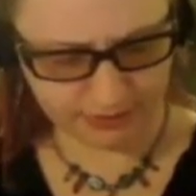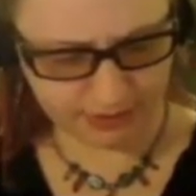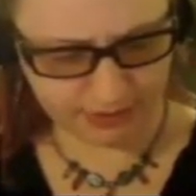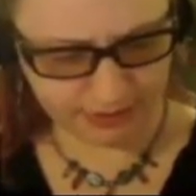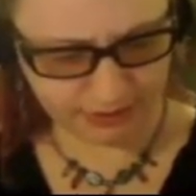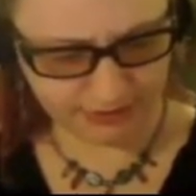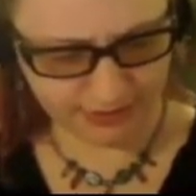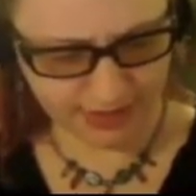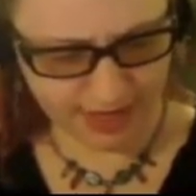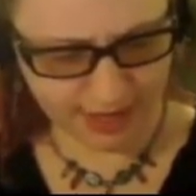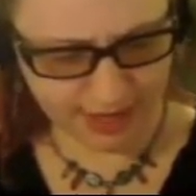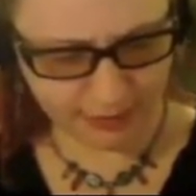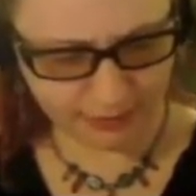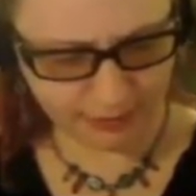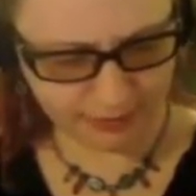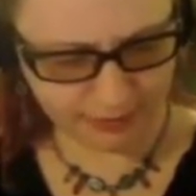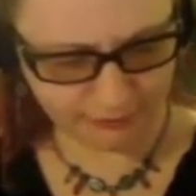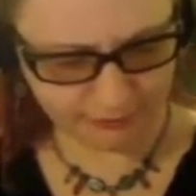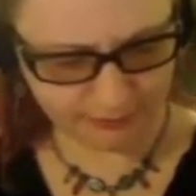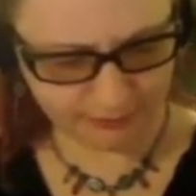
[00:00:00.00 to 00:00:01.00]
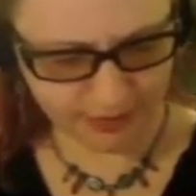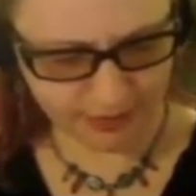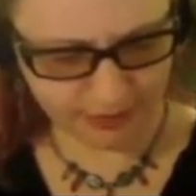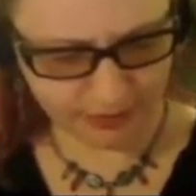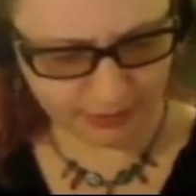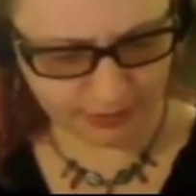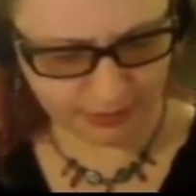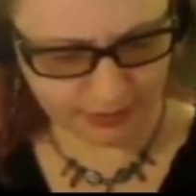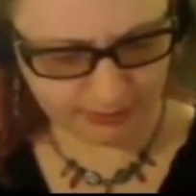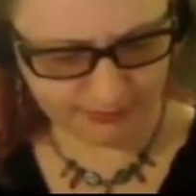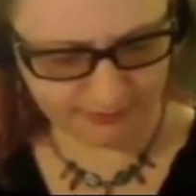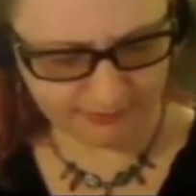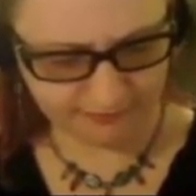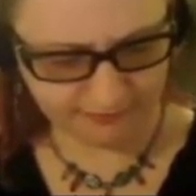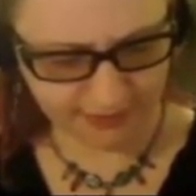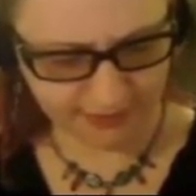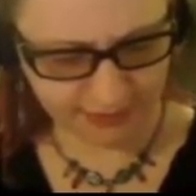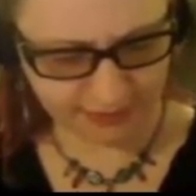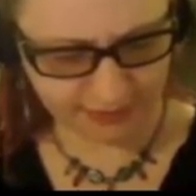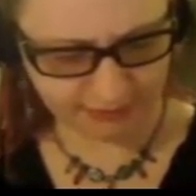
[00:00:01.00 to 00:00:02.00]
curled outward from the orb,
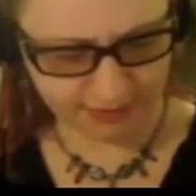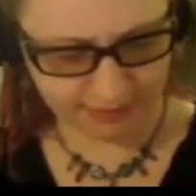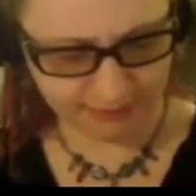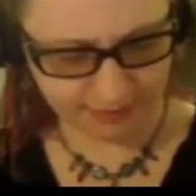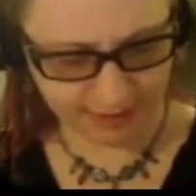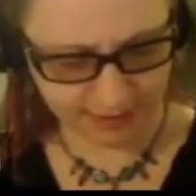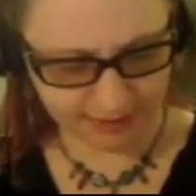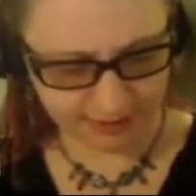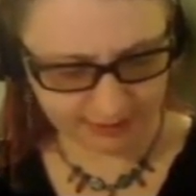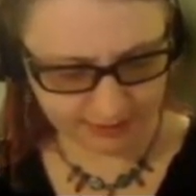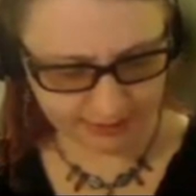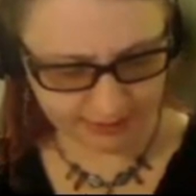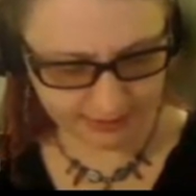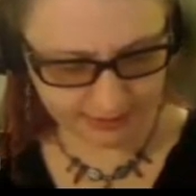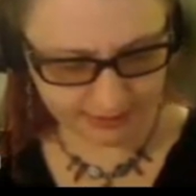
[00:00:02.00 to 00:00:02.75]
filling my mind.